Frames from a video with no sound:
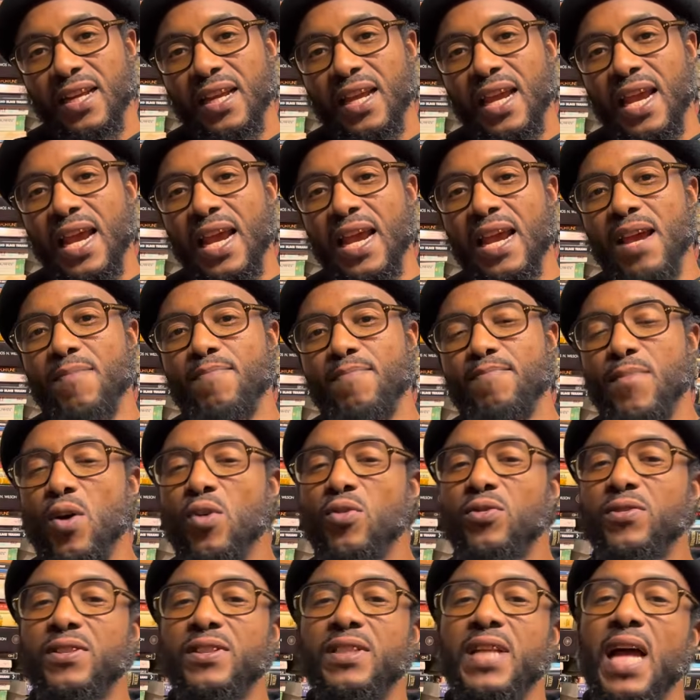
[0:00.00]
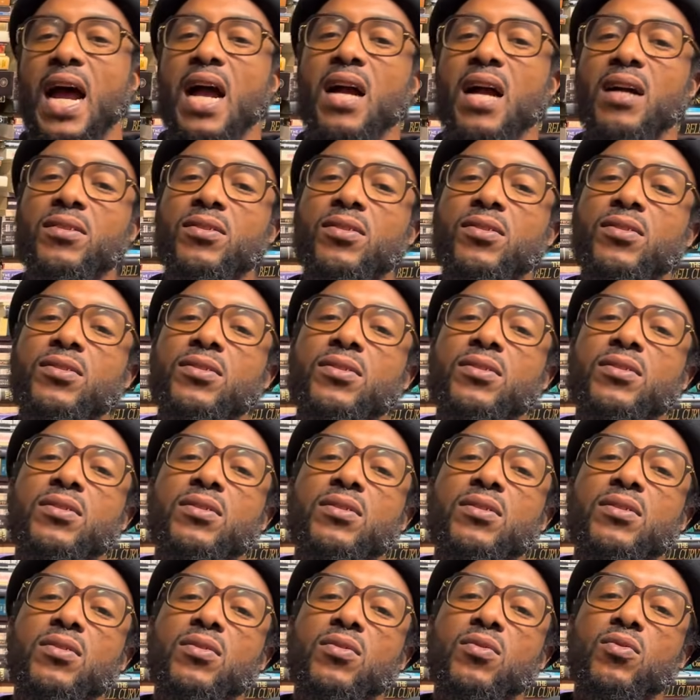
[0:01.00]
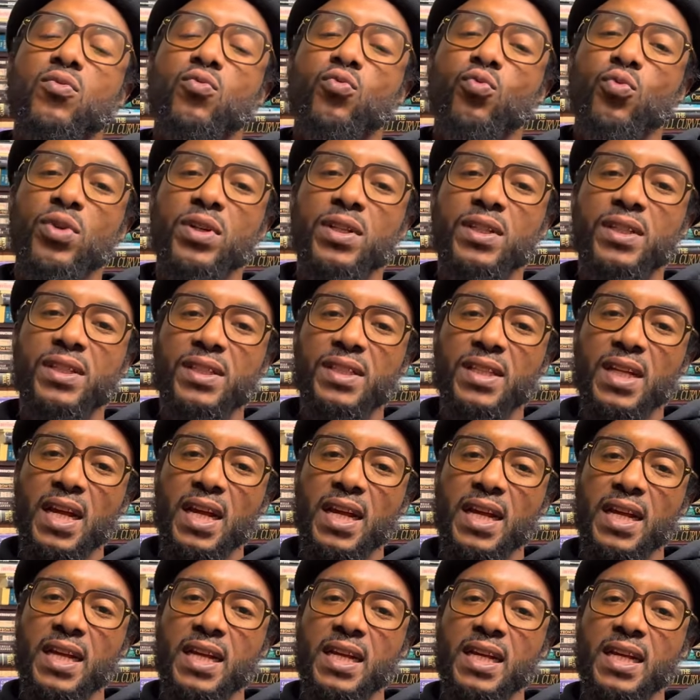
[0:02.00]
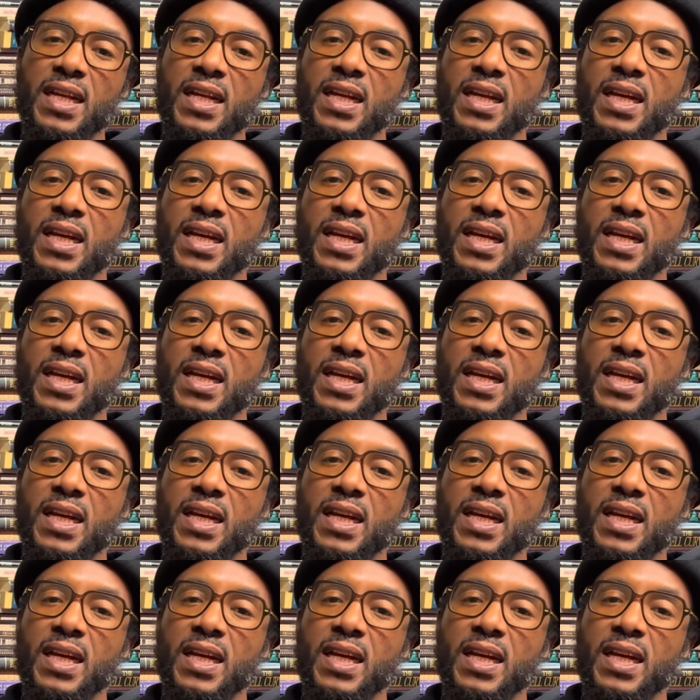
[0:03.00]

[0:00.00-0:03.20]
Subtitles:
and most doctors would say